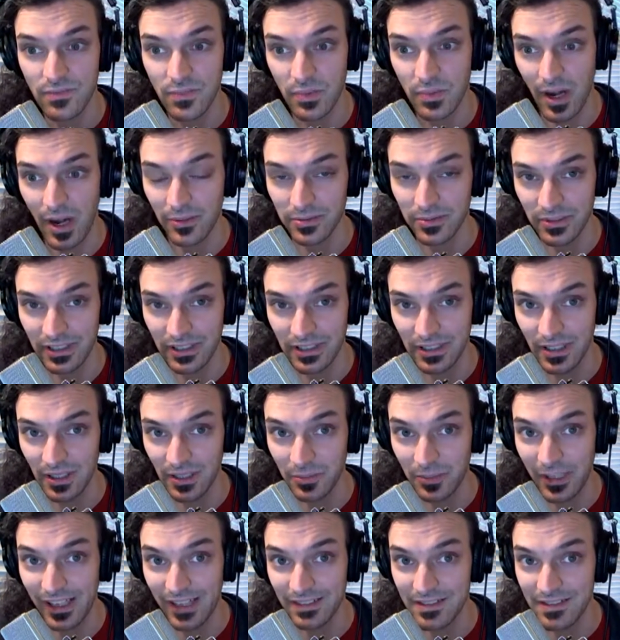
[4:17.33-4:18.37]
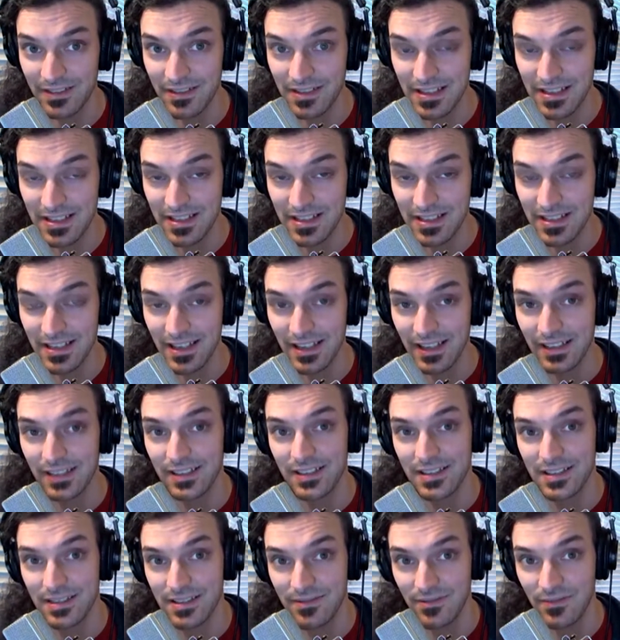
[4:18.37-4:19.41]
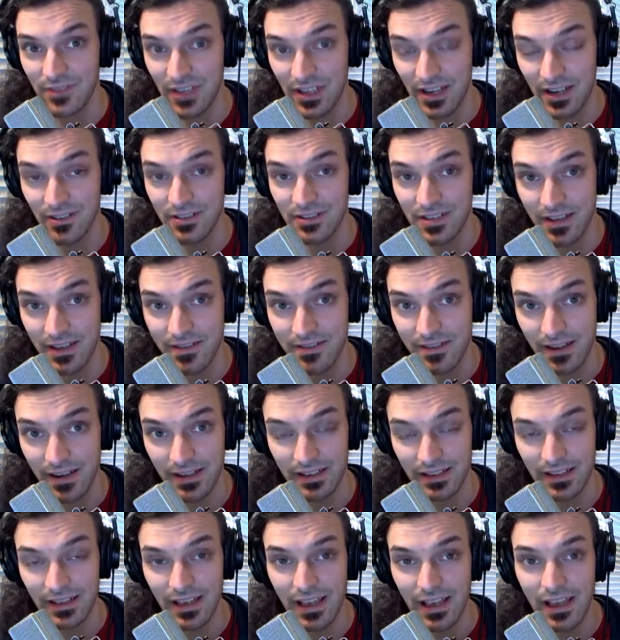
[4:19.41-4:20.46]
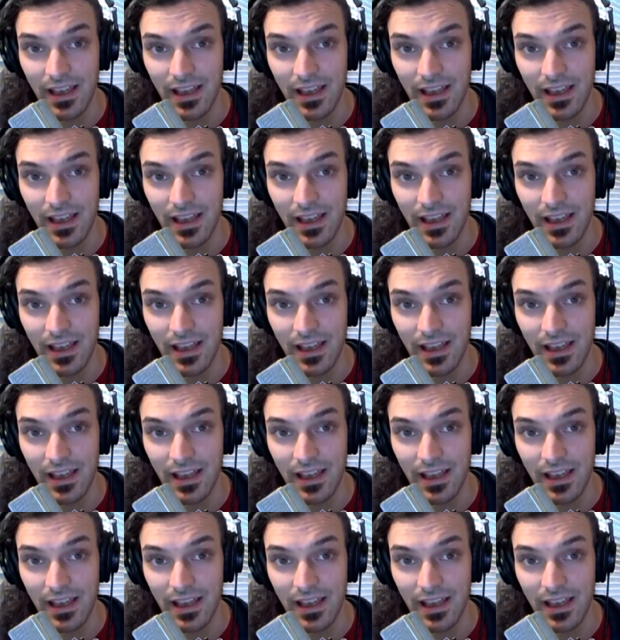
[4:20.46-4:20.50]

probably about six years, I think.